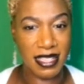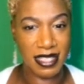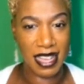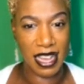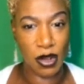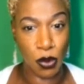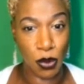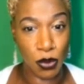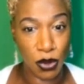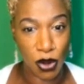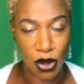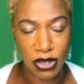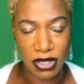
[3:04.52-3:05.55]
SA or
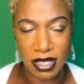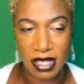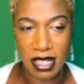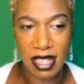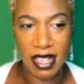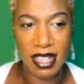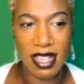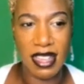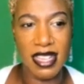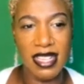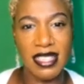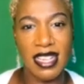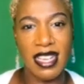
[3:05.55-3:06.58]
not,
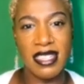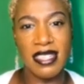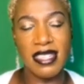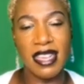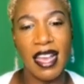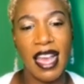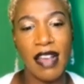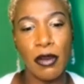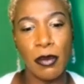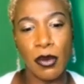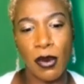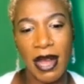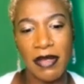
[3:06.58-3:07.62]
this is
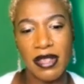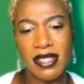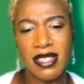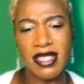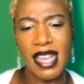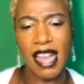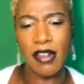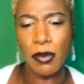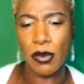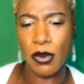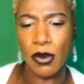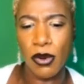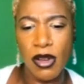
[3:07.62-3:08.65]
terrible. And this is
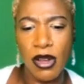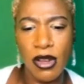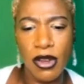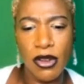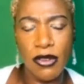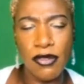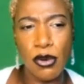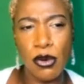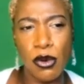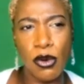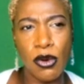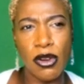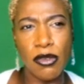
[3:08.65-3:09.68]
terrible
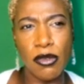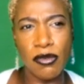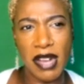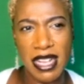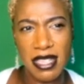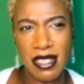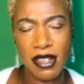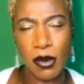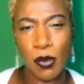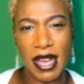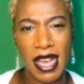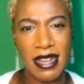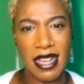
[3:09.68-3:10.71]
for raising
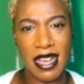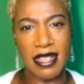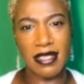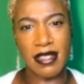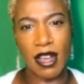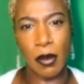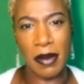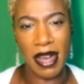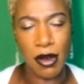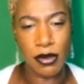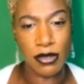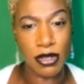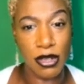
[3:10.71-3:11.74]
awareness
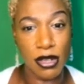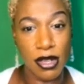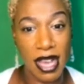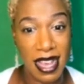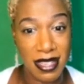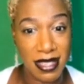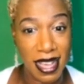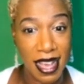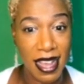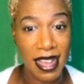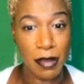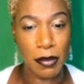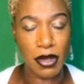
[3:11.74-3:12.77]
about
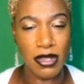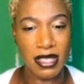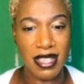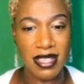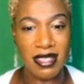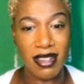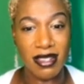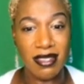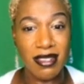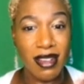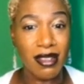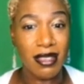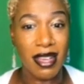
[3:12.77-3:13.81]
SA because this does
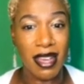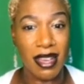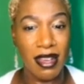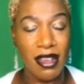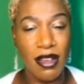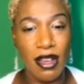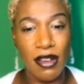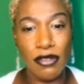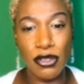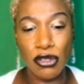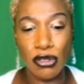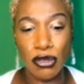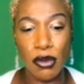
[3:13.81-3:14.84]
nothing for
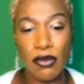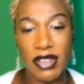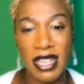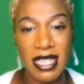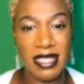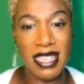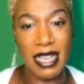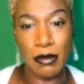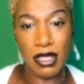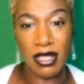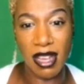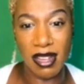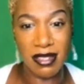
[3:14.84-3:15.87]
true victims
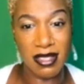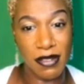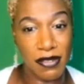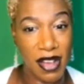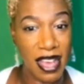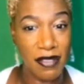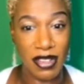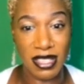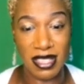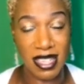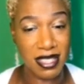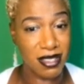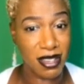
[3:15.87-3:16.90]
turned survivors.
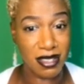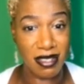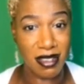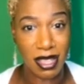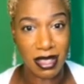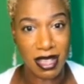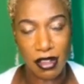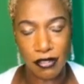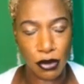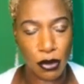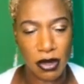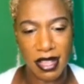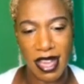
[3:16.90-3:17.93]
This does nothing
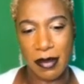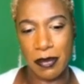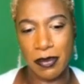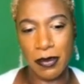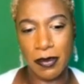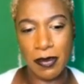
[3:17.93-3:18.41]
for them.